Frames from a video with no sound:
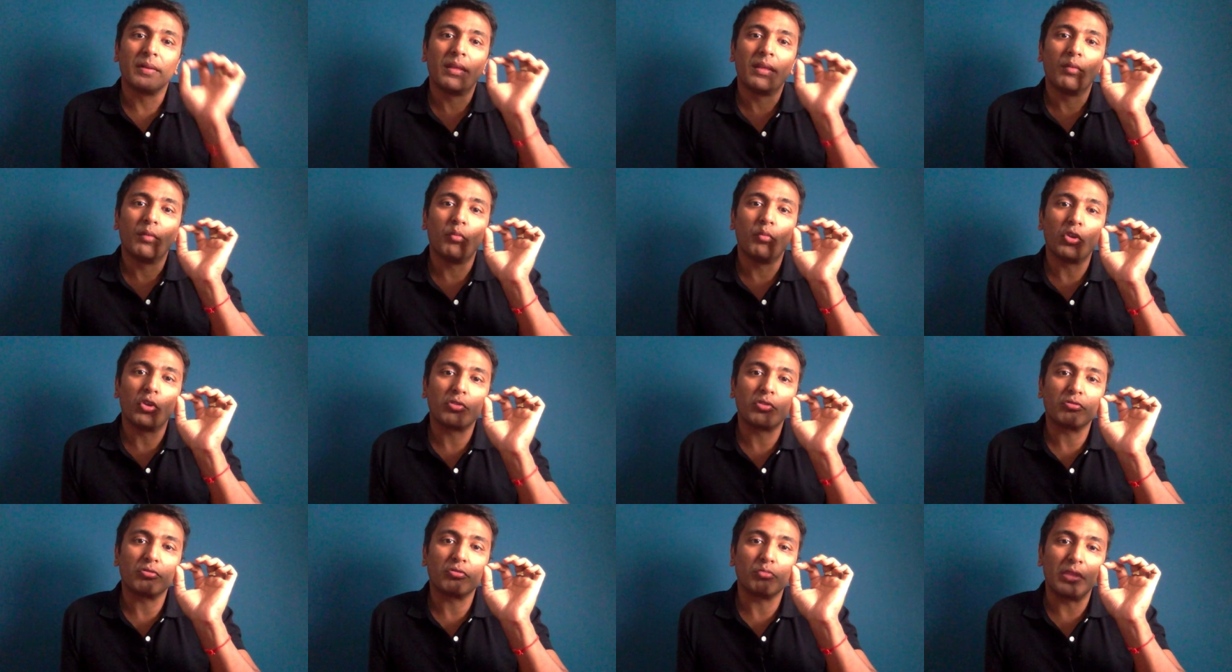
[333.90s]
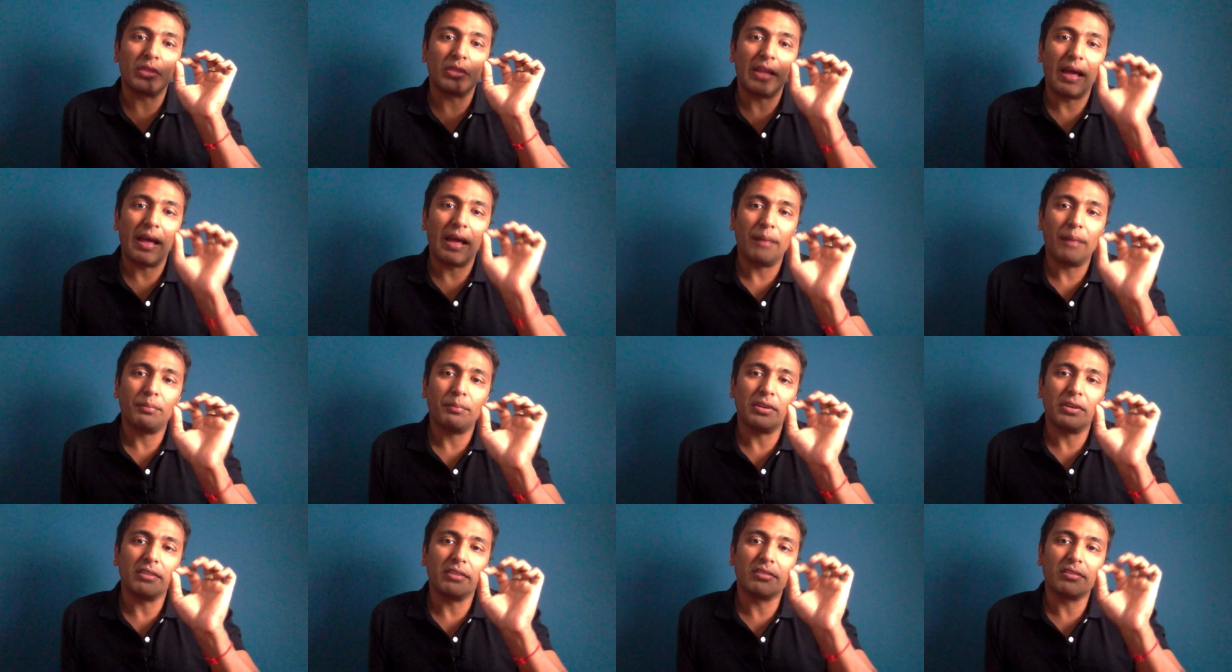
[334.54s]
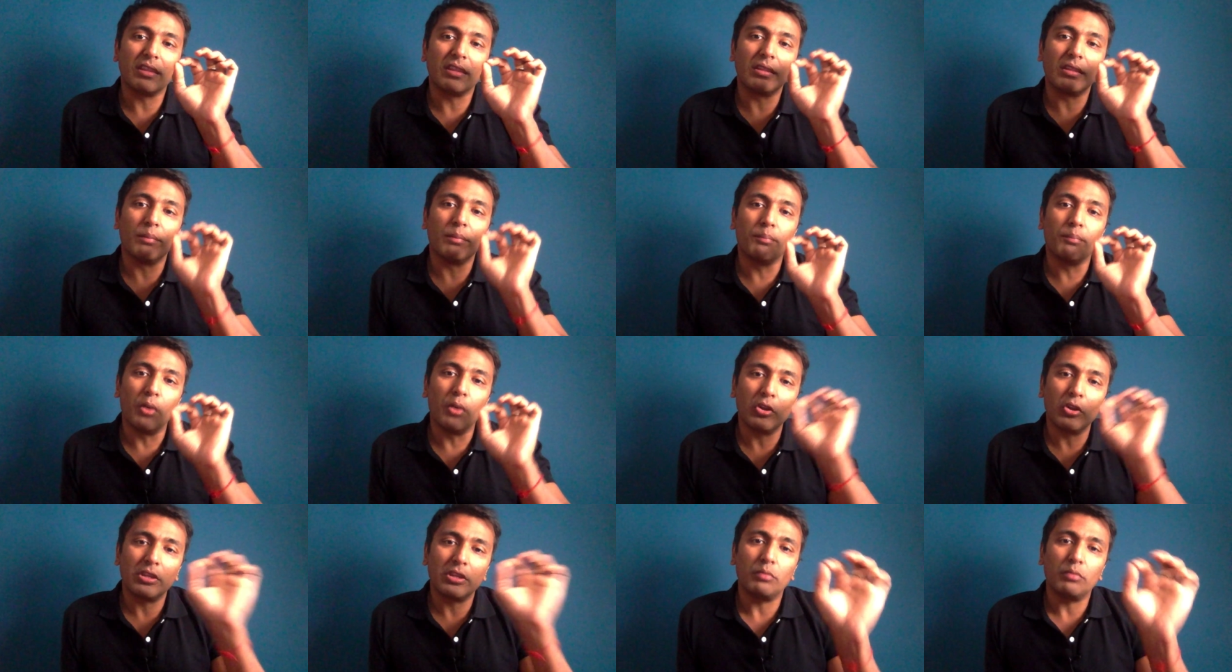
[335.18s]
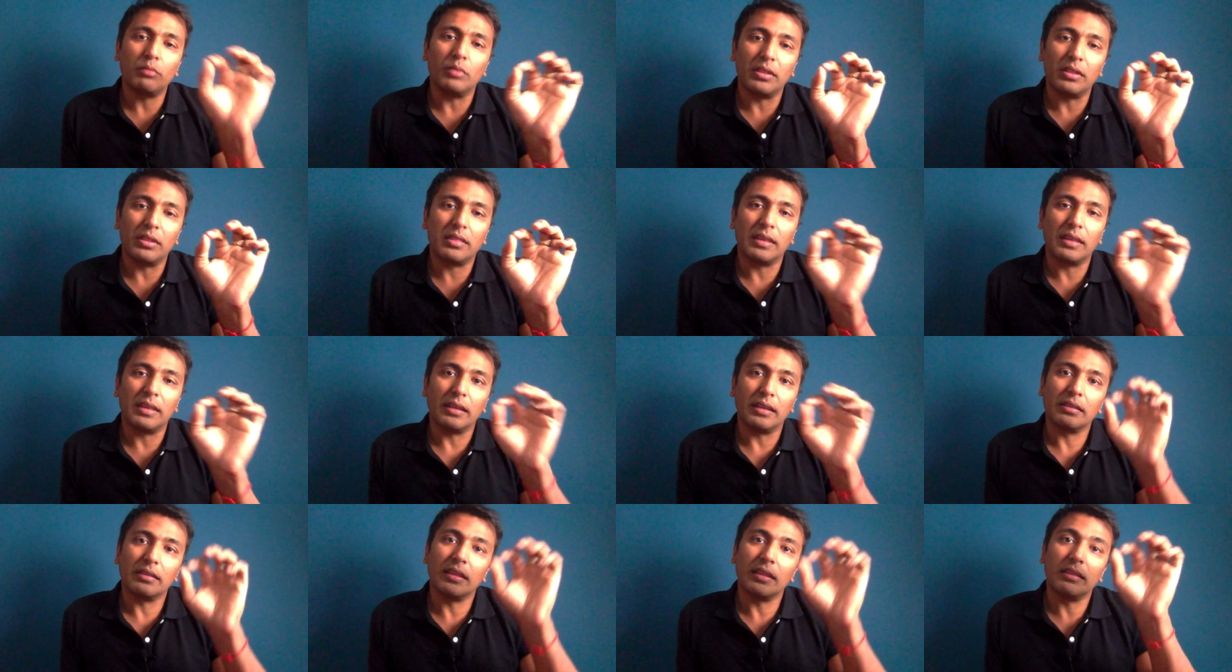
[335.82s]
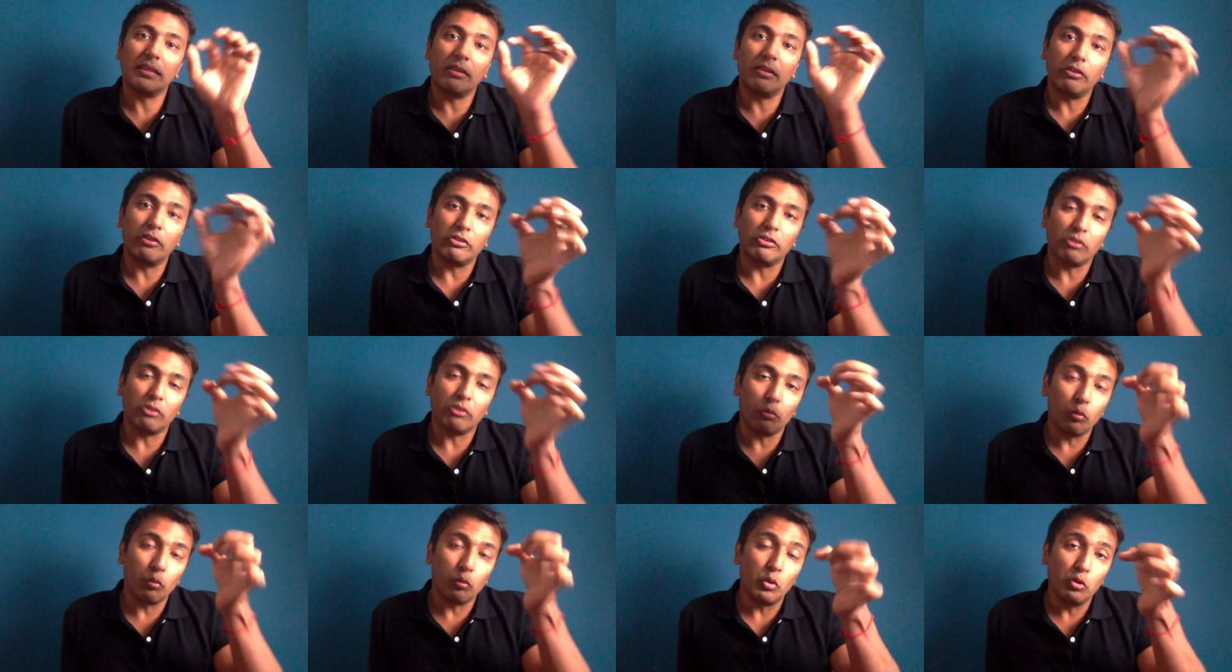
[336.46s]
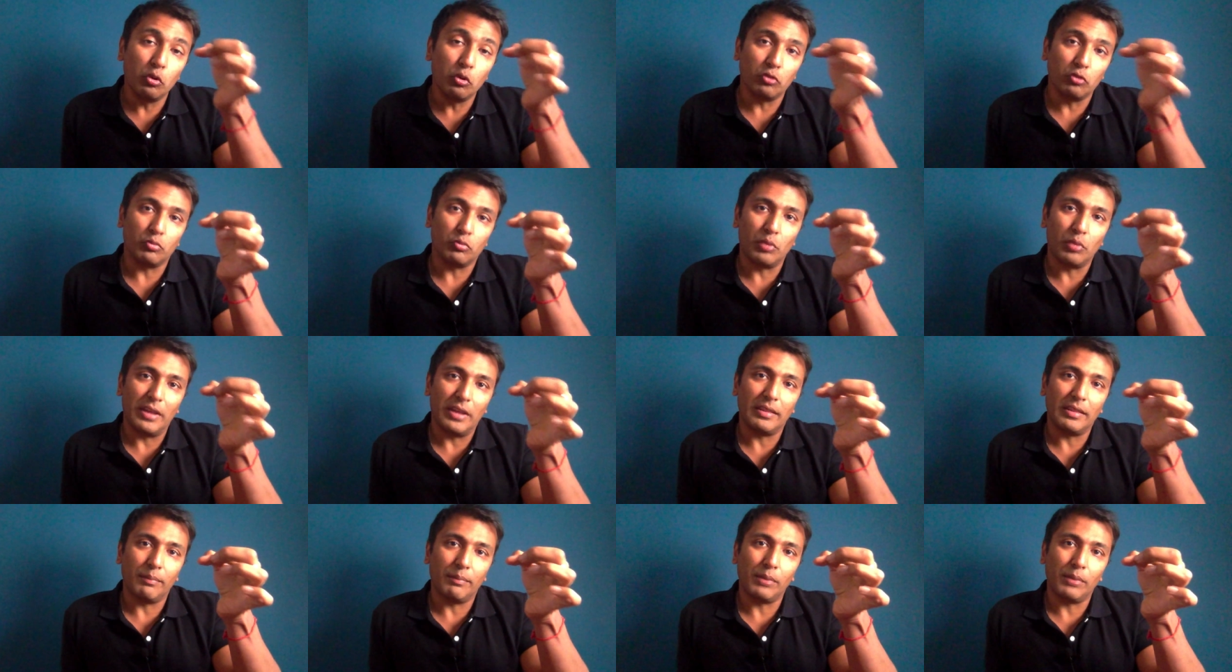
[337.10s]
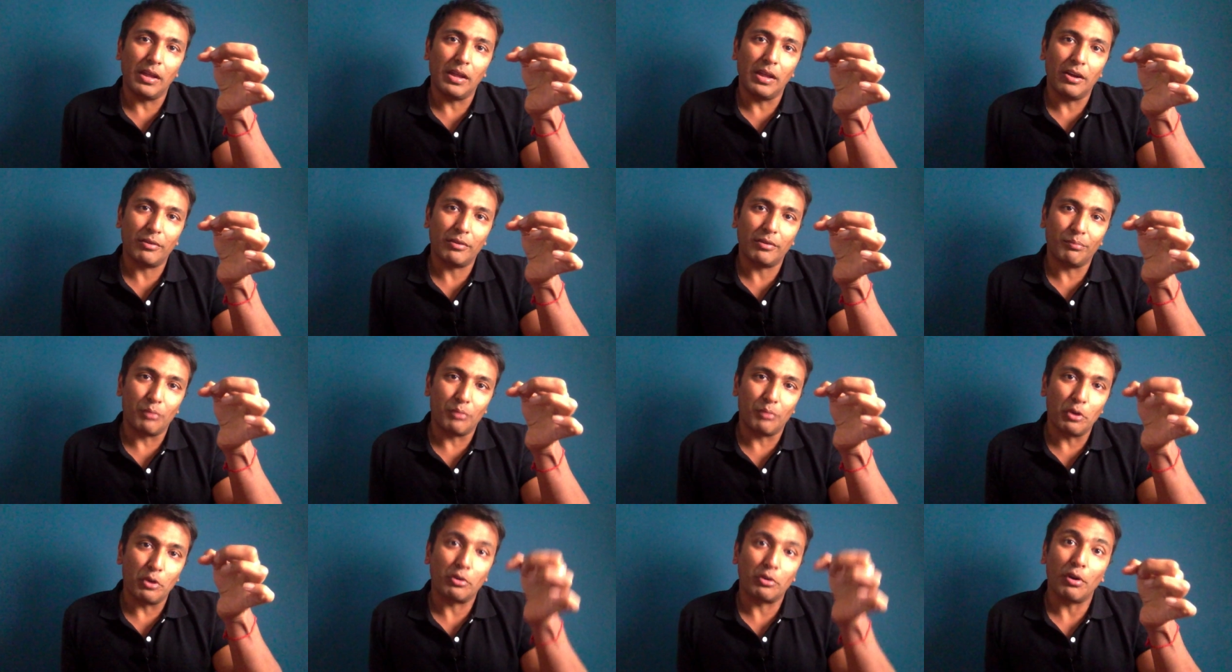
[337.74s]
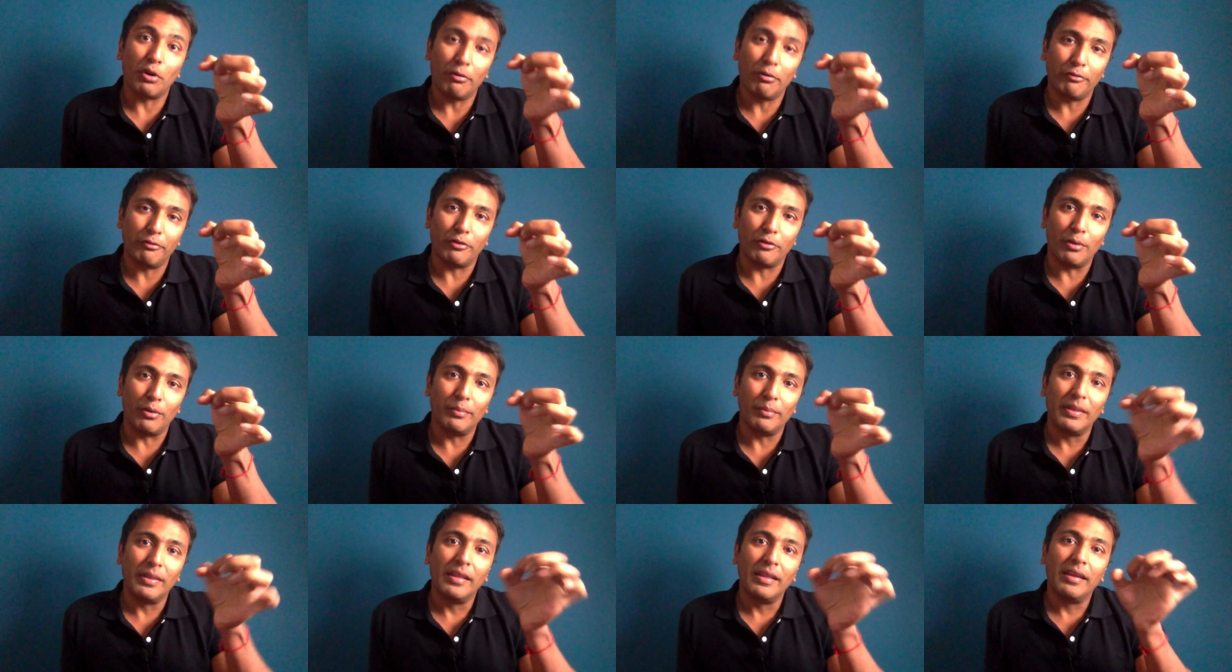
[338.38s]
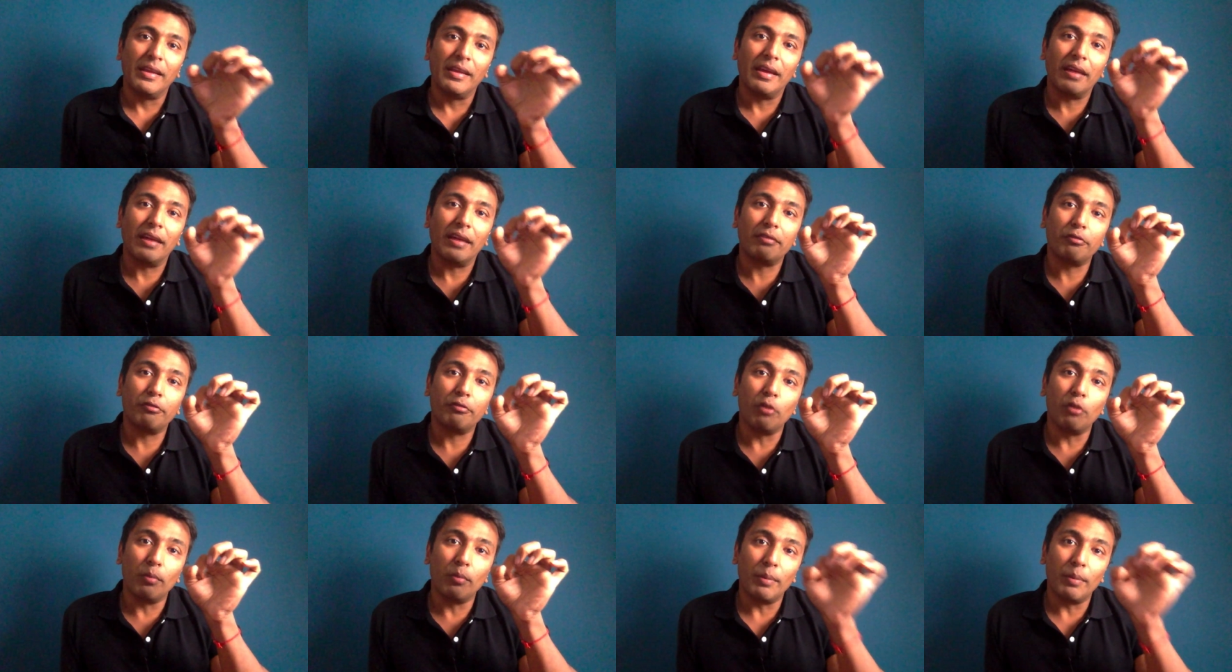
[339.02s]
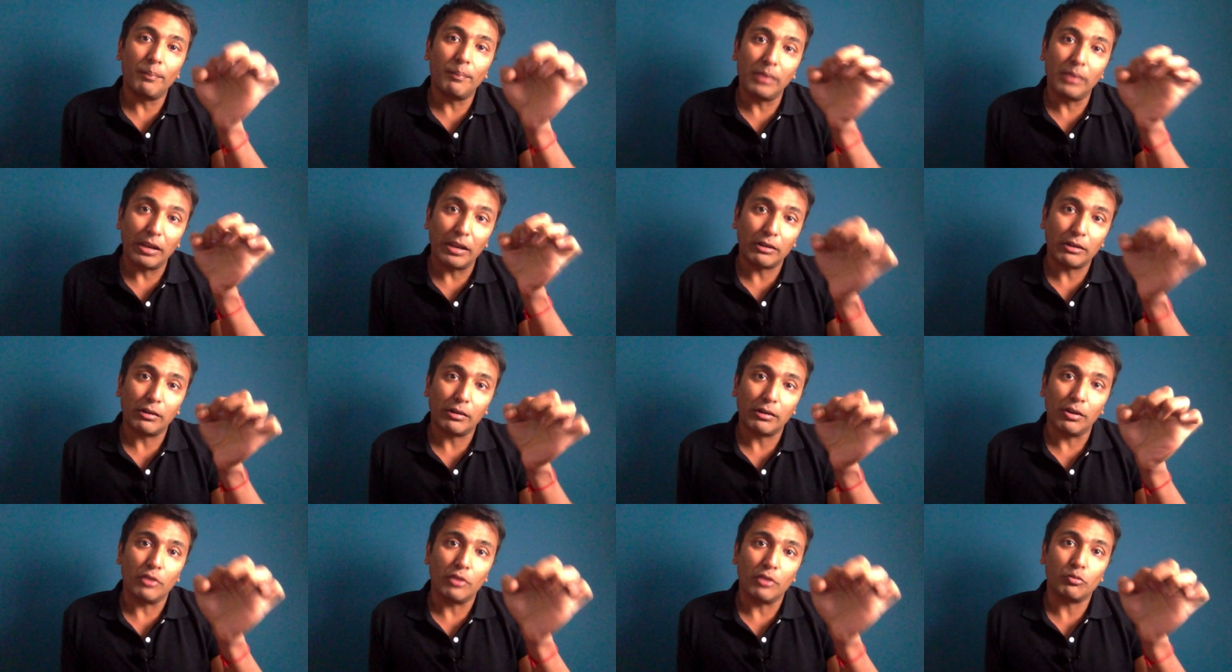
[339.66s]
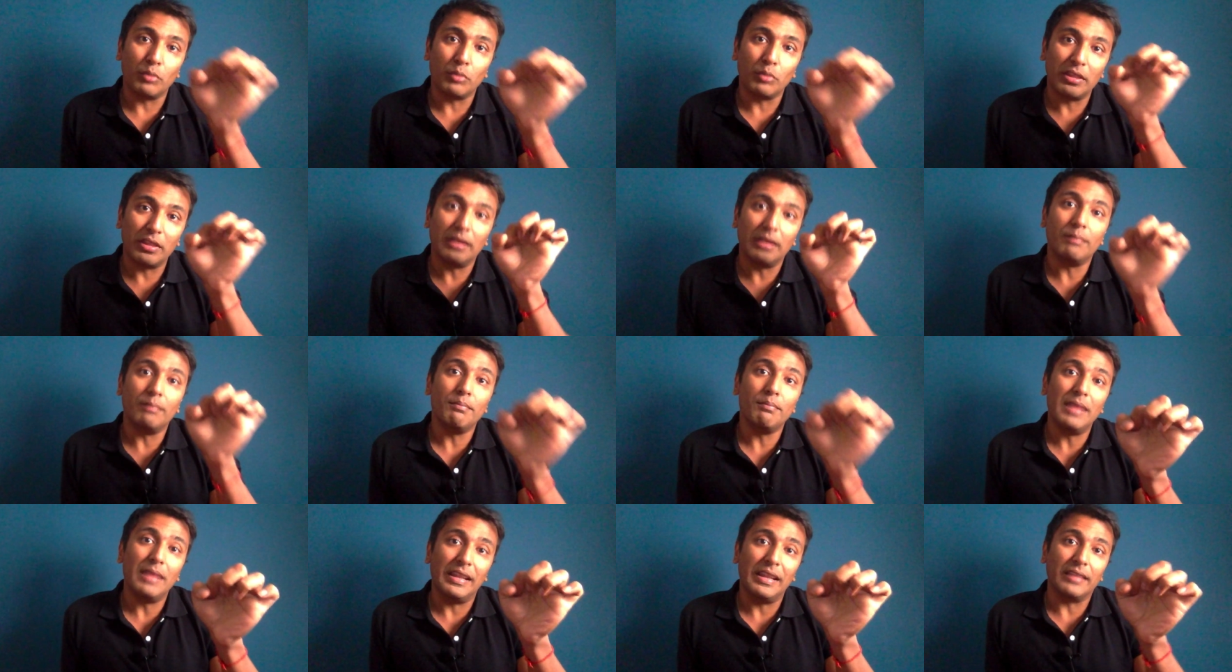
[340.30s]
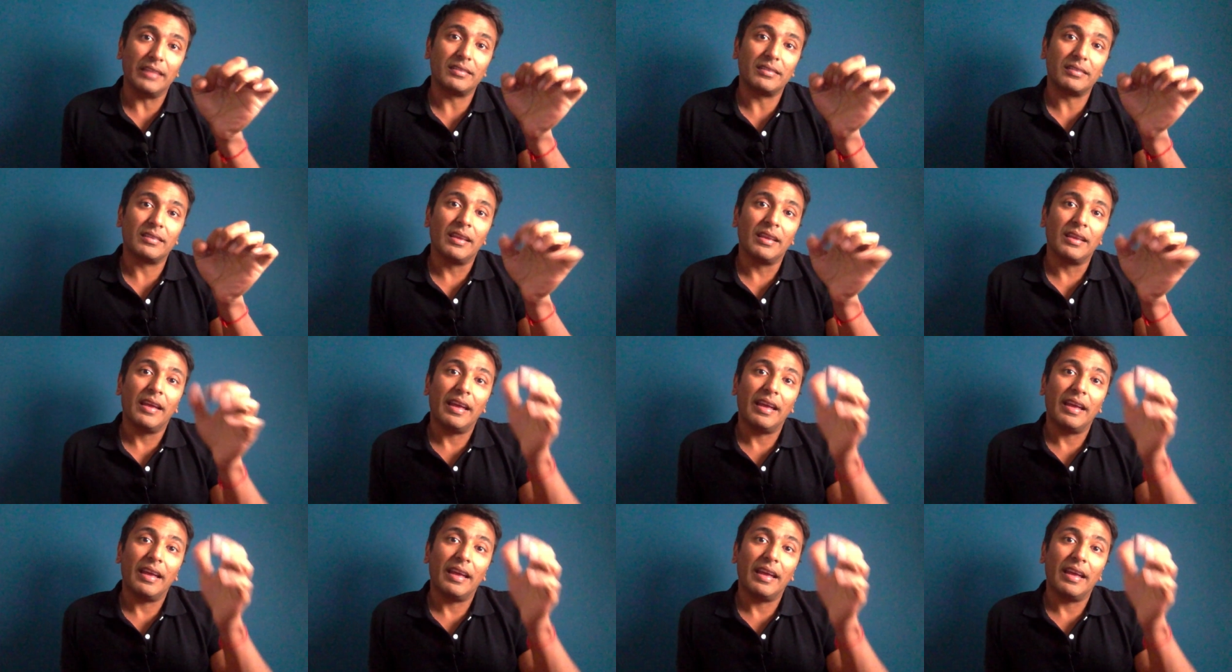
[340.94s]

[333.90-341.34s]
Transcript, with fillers: what will happen is that the body will think that there is a wound where the plaque broke off from and form a blood clot within minutes,